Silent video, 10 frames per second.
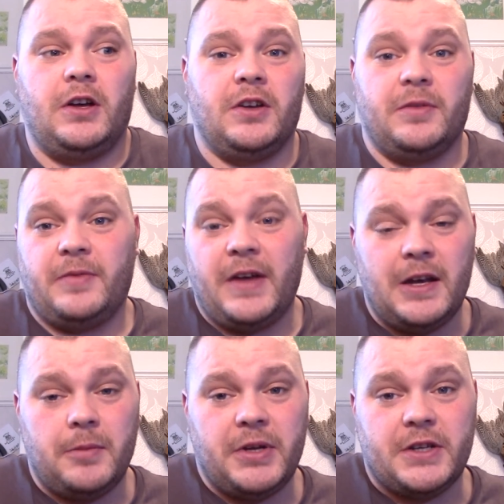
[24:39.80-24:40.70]
on a
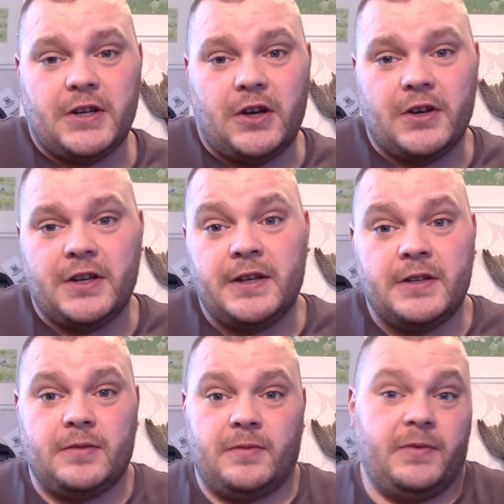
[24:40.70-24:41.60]
fairly big
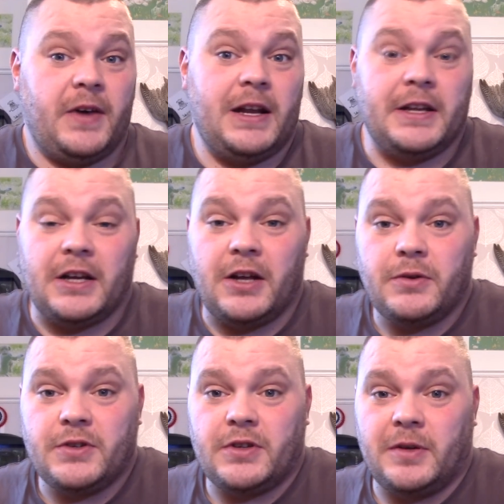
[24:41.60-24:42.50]
target, fairly
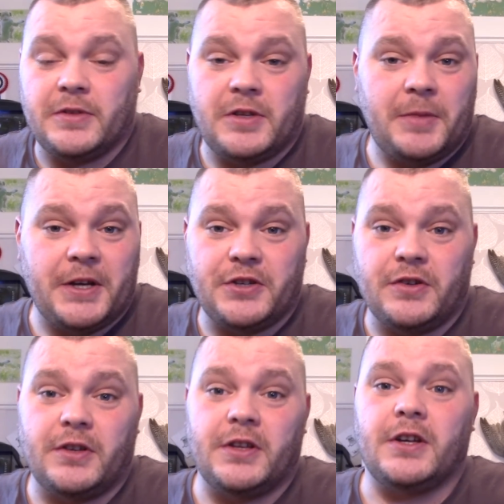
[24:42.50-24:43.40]
close. Obviously make
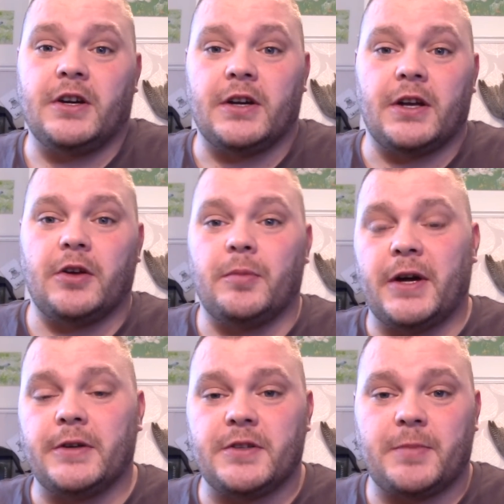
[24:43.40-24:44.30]
sure that you can't get no
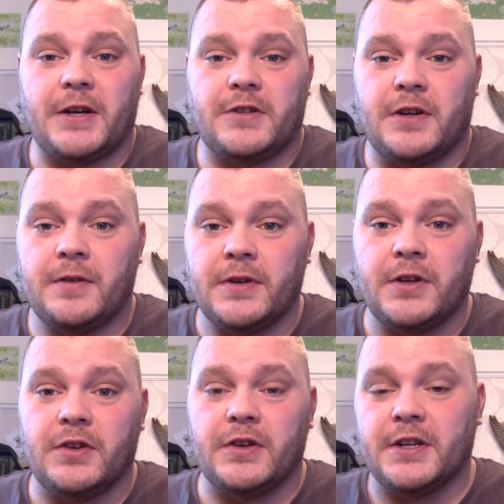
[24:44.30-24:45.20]
bounce backs or anything,
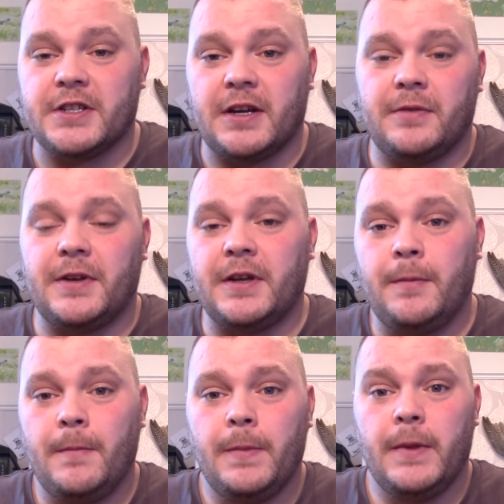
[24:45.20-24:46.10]
you're doing it safely.